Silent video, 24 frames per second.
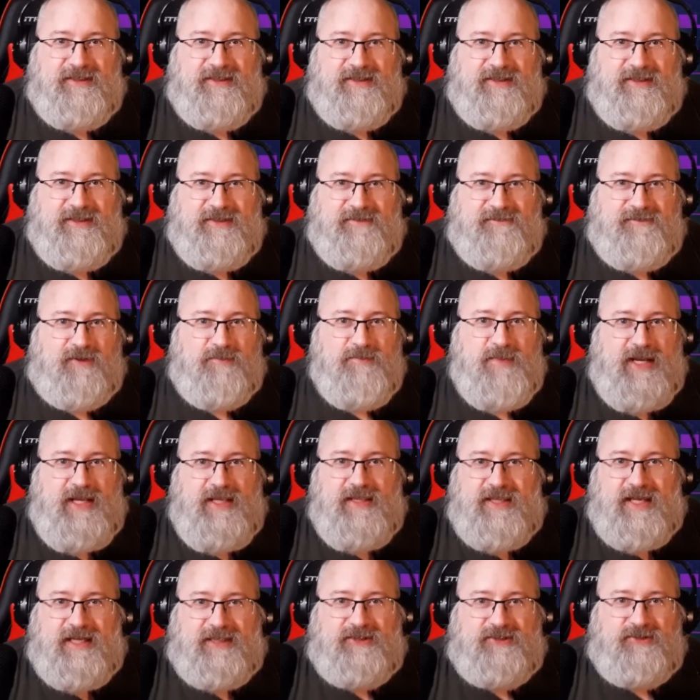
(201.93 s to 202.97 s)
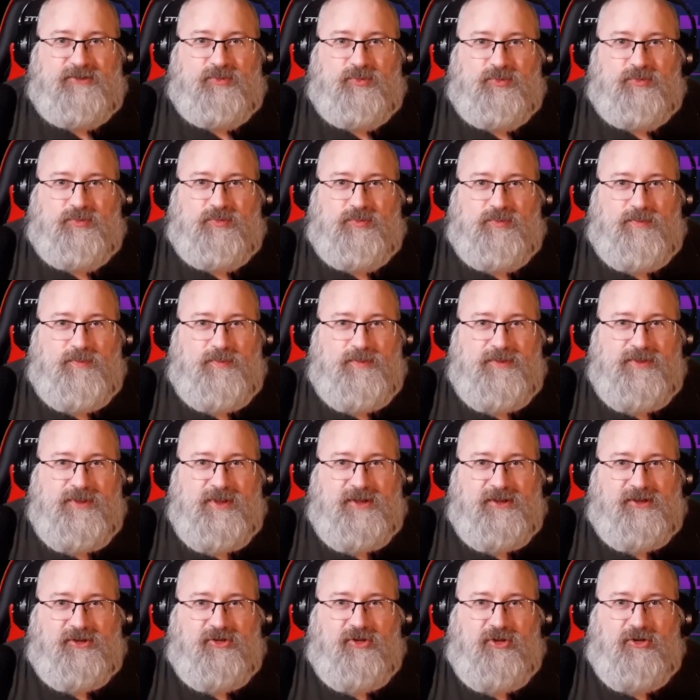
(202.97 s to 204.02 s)
for me, that's
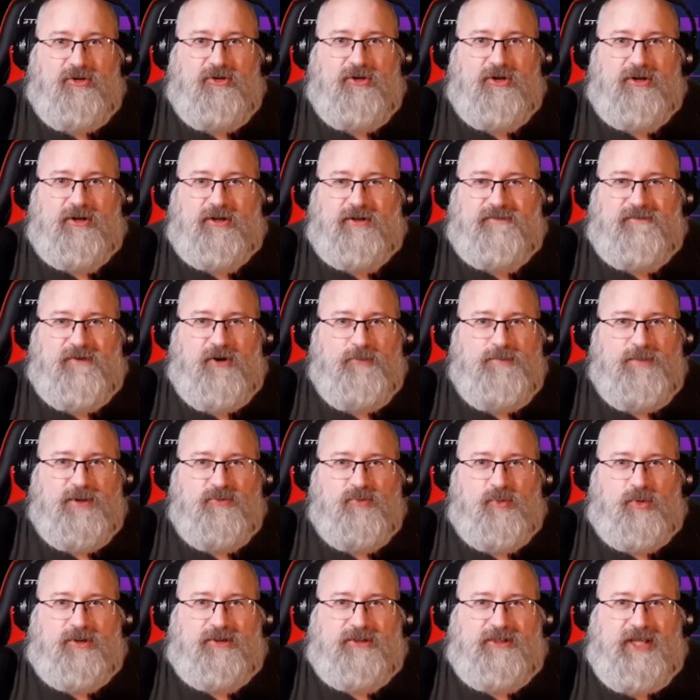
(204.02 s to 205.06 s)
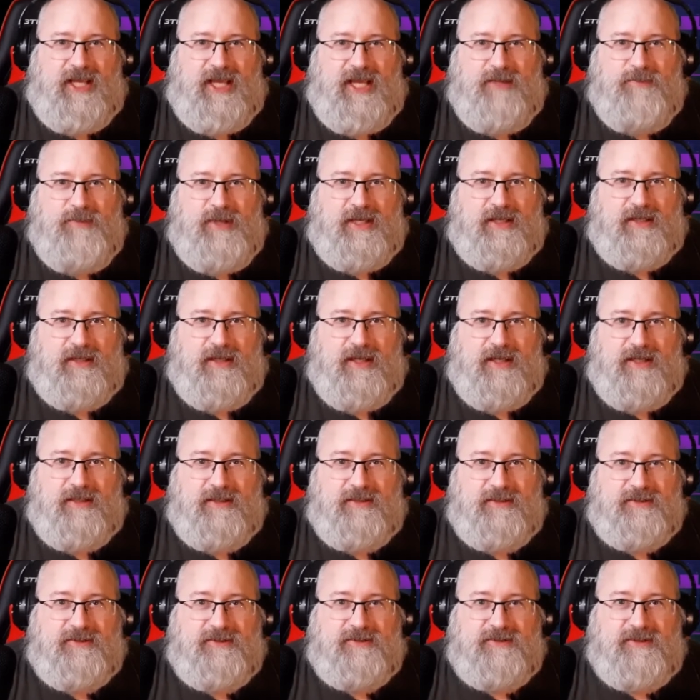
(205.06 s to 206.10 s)
the lure of open world gaming,
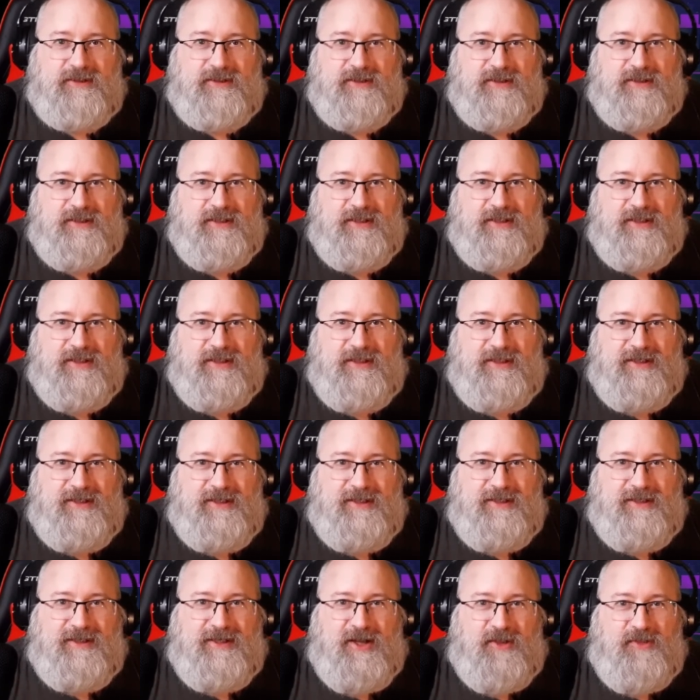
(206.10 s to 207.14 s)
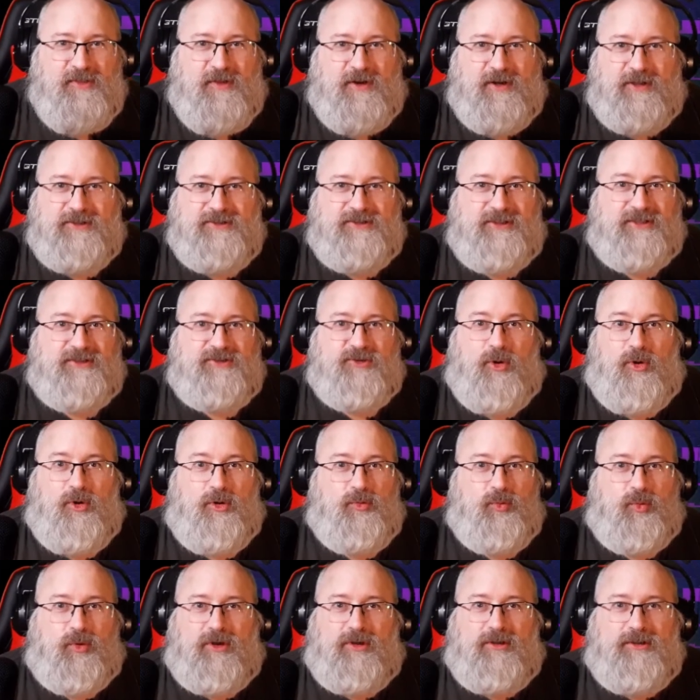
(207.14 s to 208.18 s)
is there's this whole
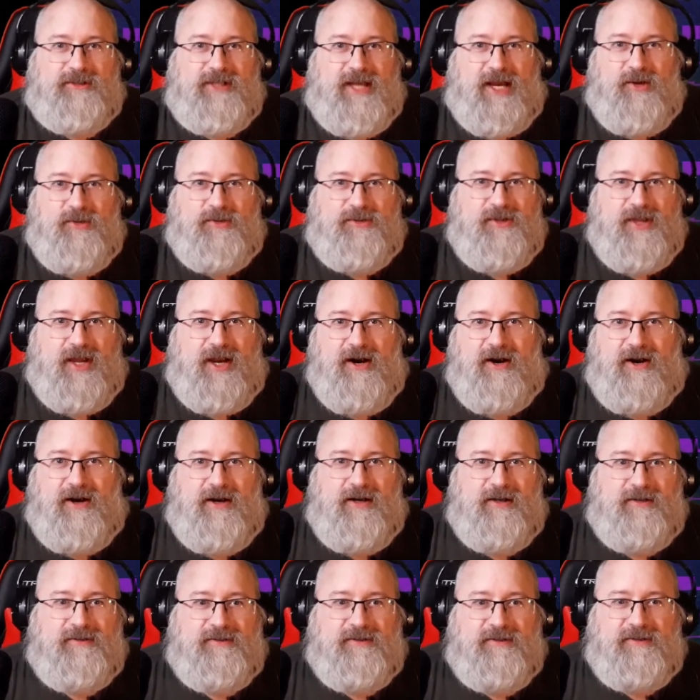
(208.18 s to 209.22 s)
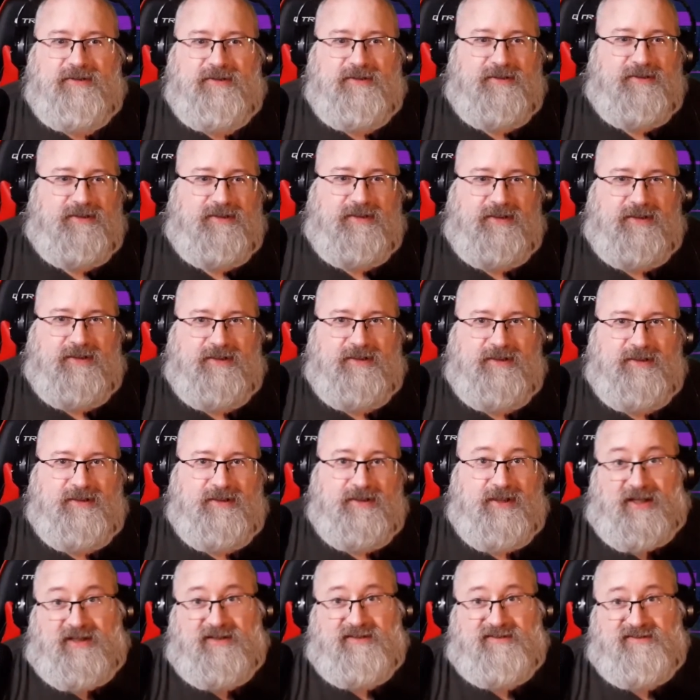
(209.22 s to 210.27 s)
world out there.
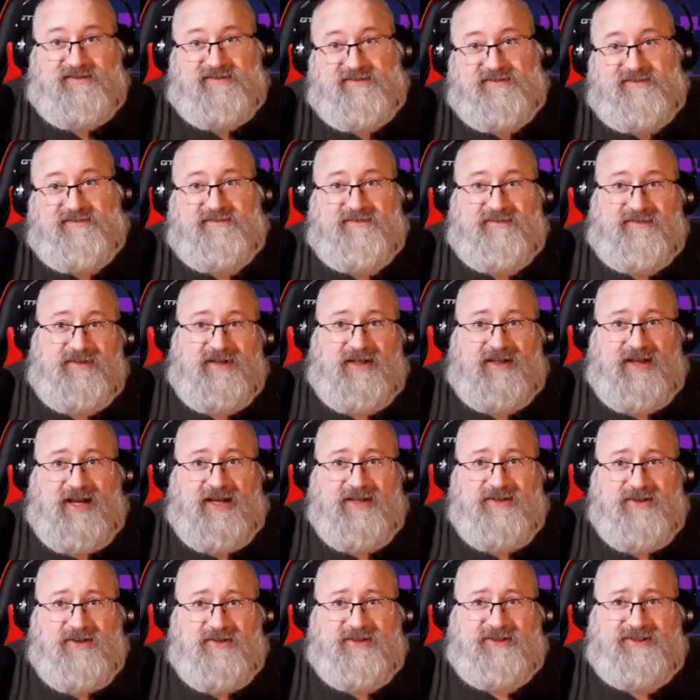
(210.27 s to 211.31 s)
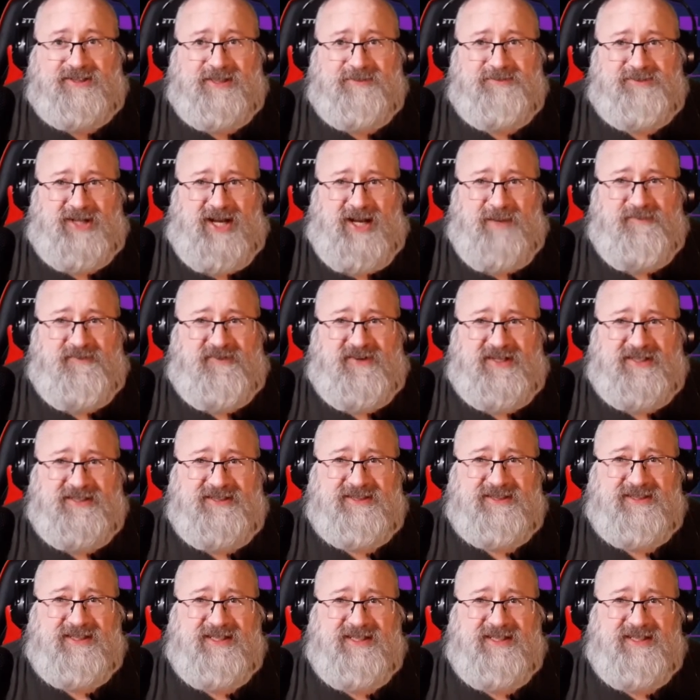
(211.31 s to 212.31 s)
And I know that seems obvious,